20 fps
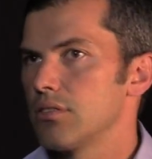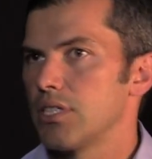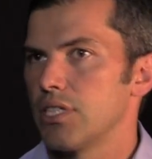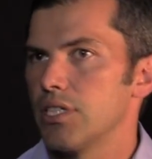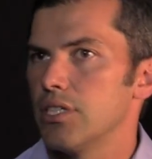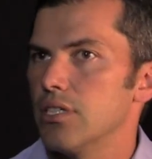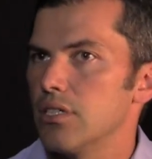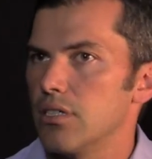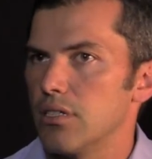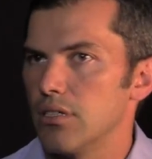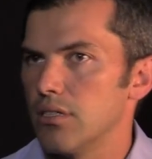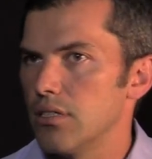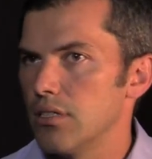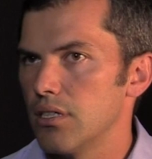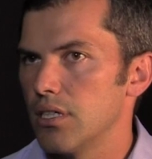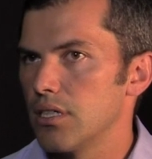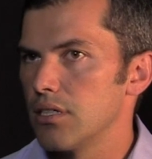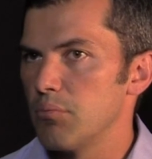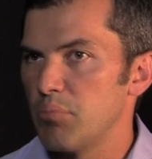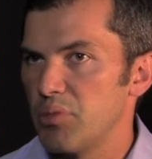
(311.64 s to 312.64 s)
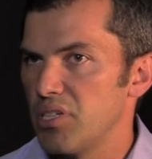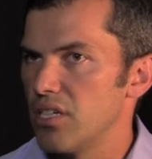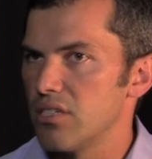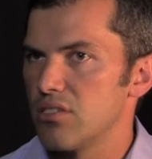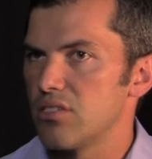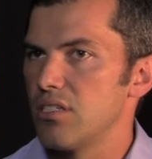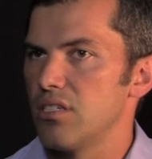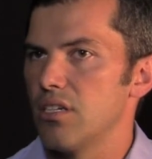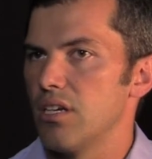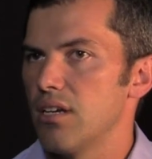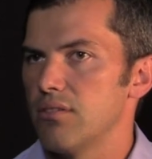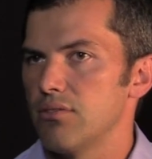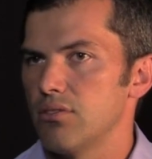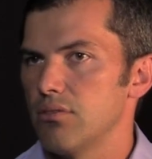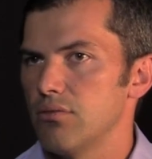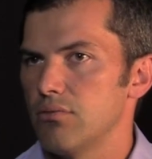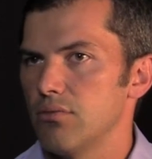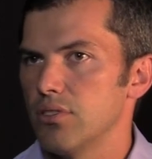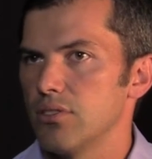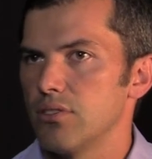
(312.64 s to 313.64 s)
here at the PhD
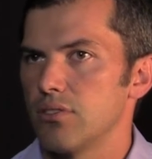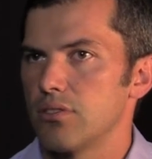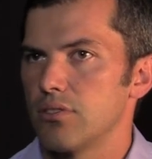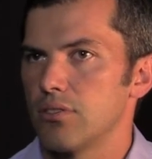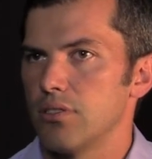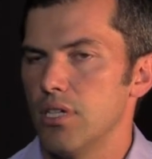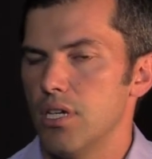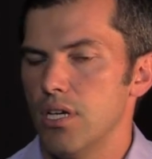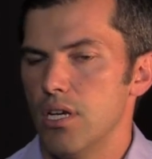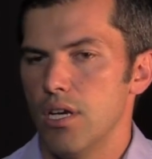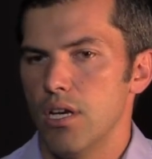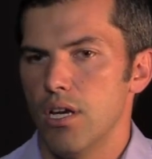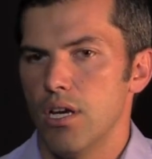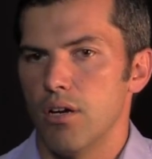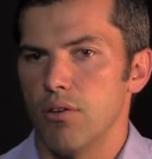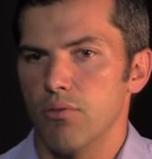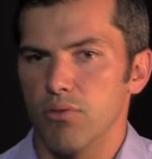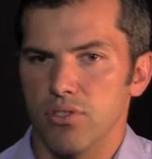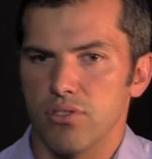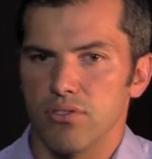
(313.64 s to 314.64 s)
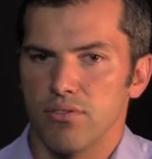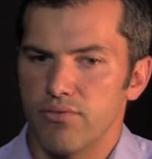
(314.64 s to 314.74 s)
level was